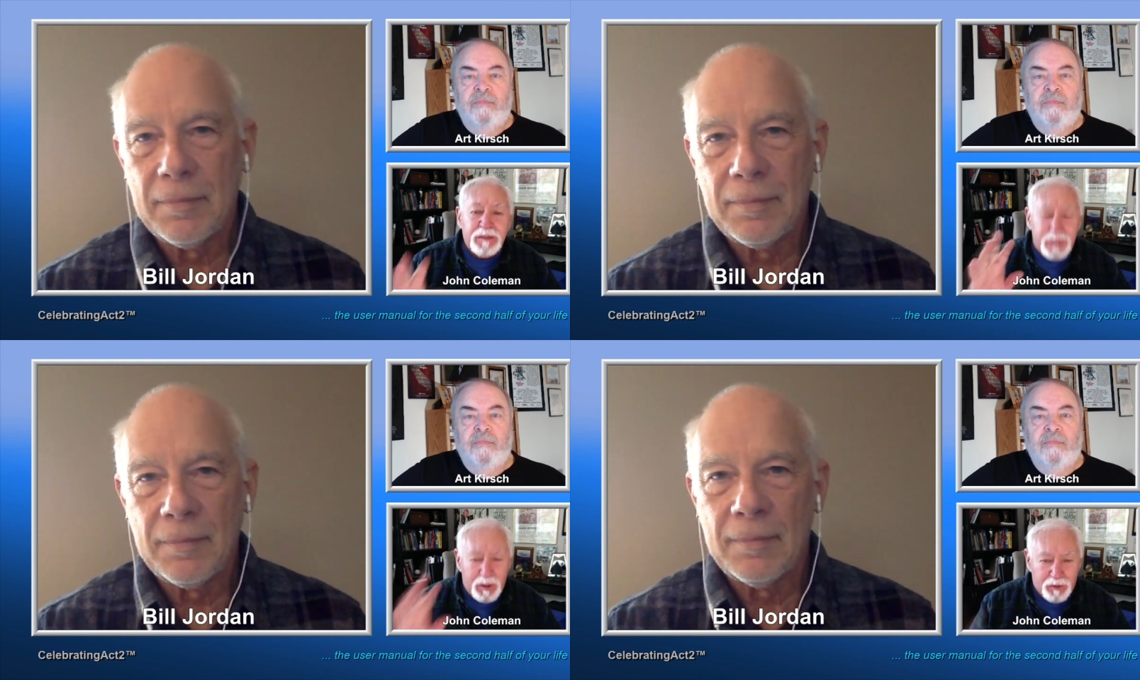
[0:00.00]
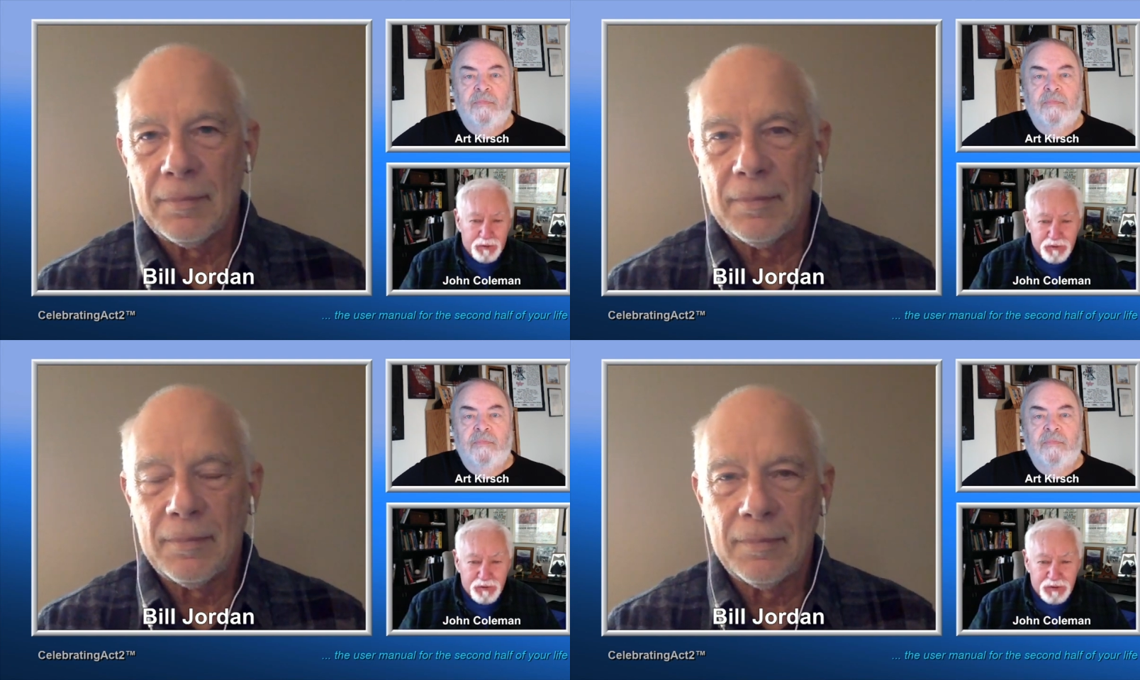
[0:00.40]

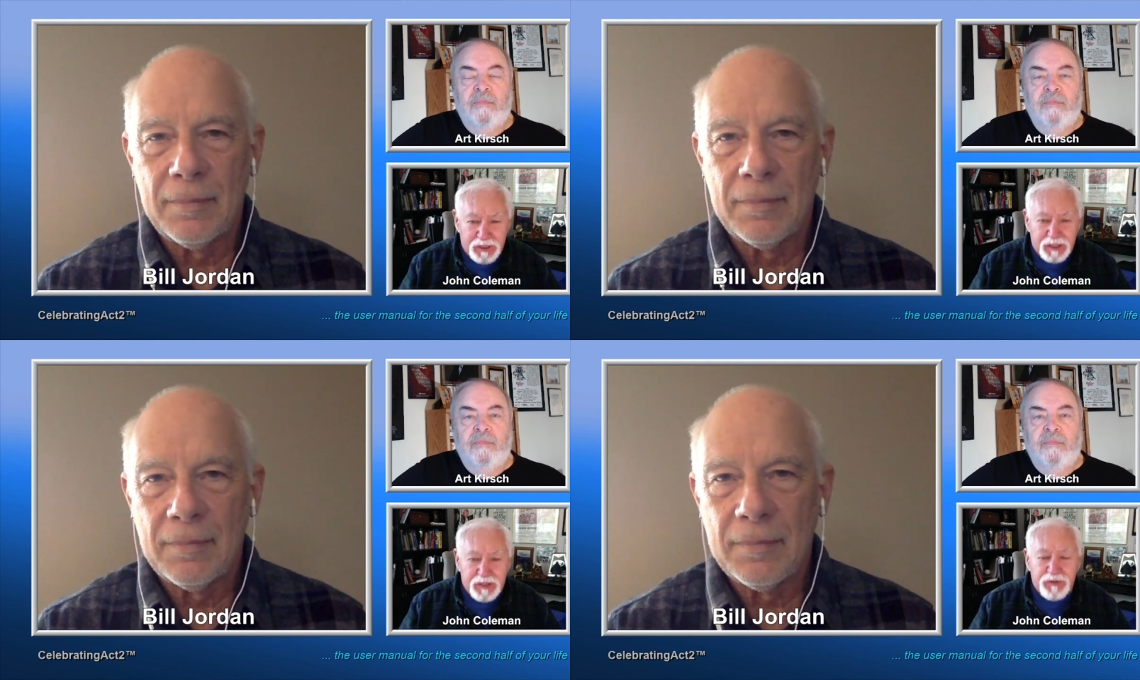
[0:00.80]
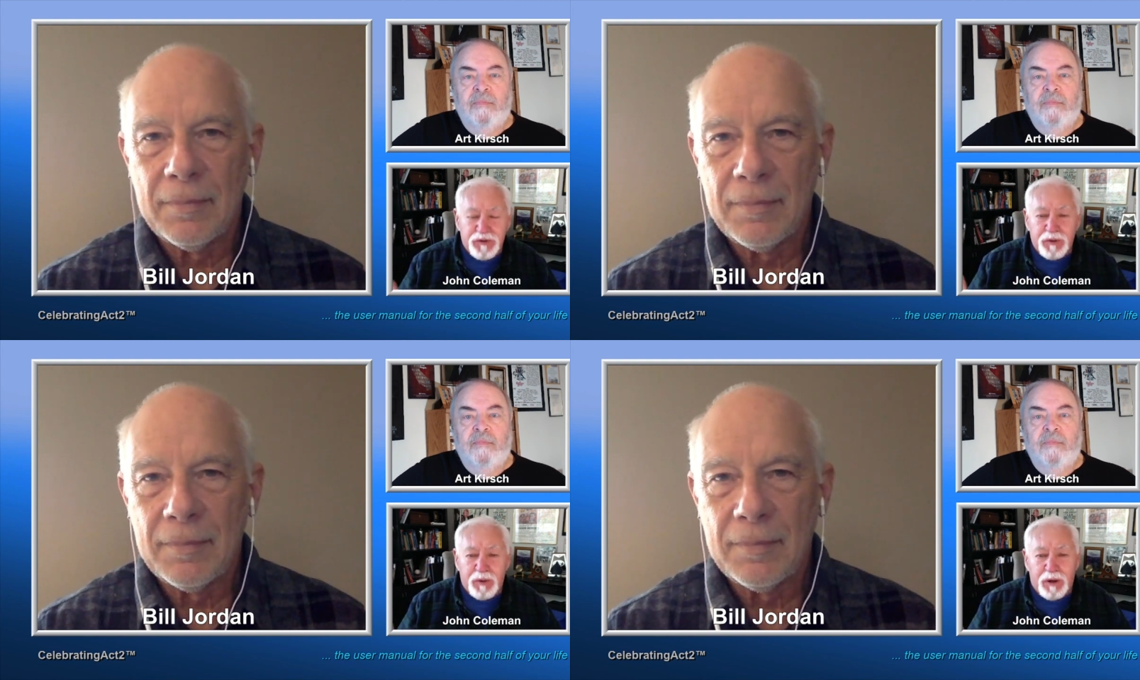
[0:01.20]
Speaker 1: posts is
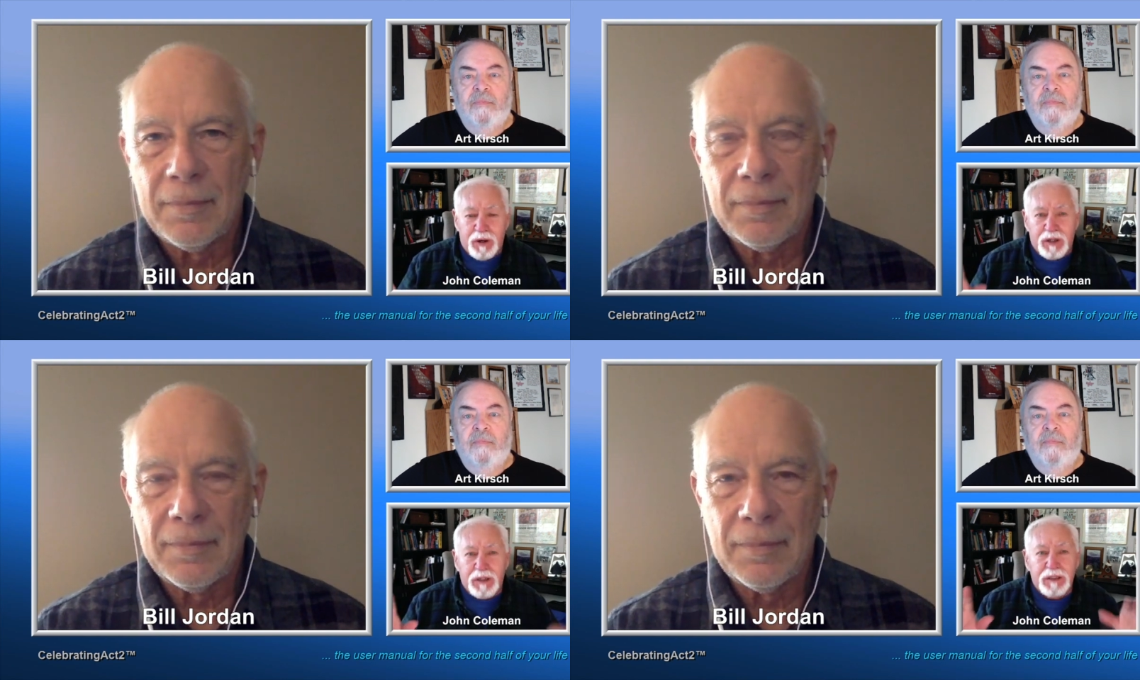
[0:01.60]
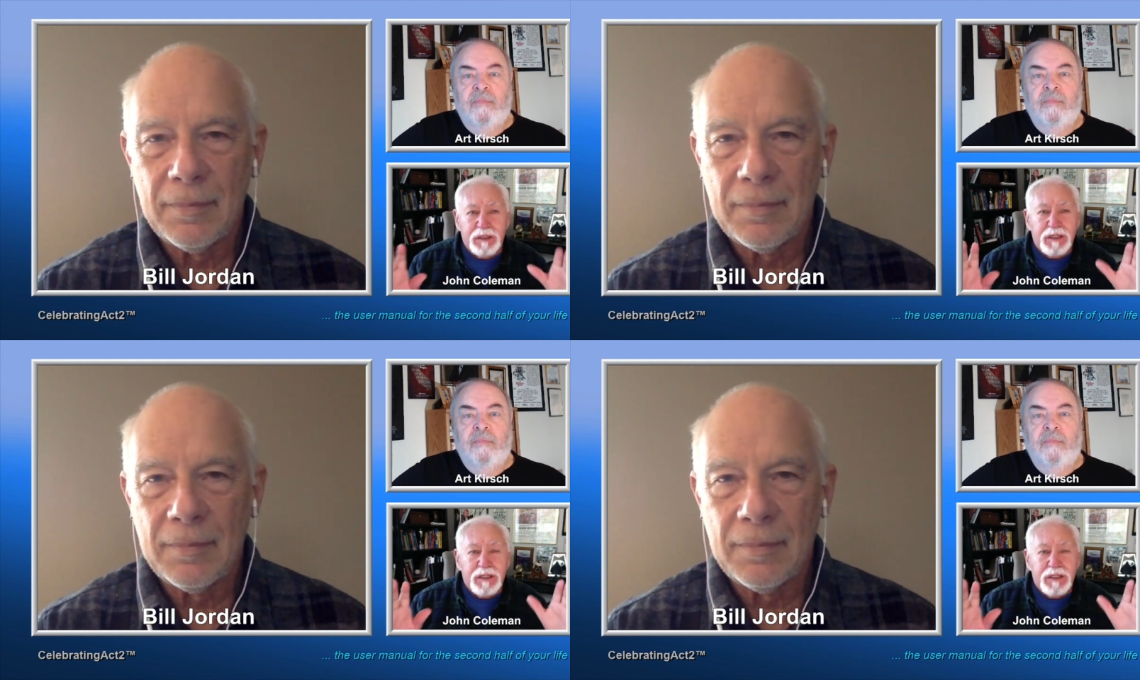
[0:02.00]
you are